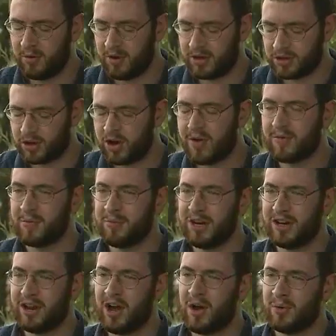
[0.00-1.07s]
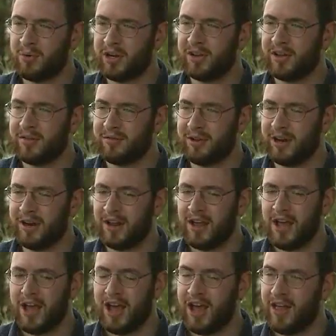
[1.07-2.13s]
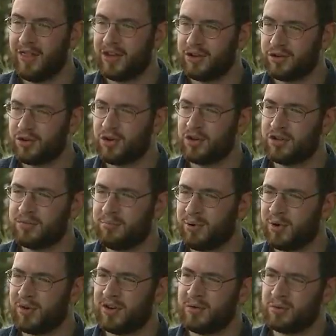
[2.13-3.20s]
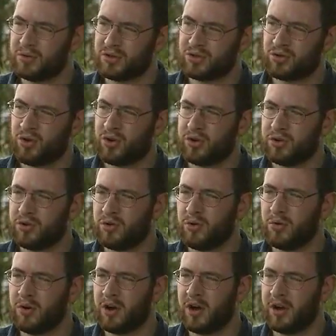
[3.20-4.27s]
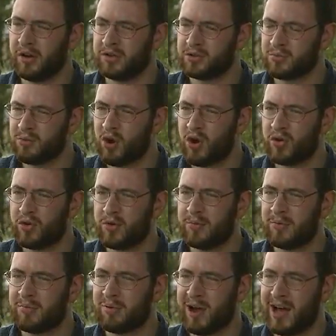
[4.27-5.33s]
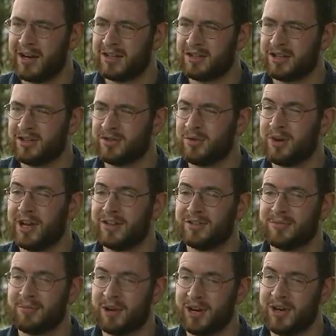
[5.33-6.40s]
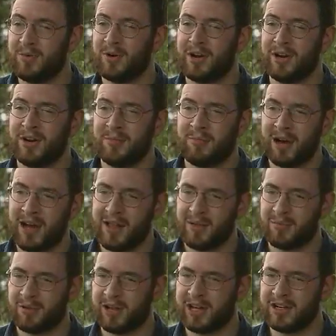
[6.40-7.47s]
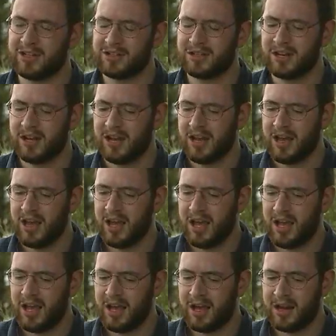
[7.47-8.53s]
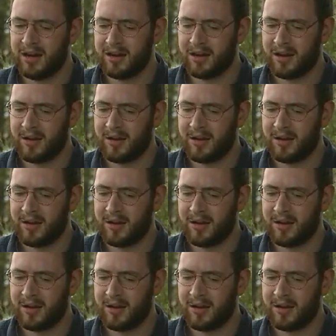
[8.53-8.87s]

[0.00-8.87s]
It's a government town we live in, and the church building was sold to a small group of Protestants who had some money, wanted to buy the place. And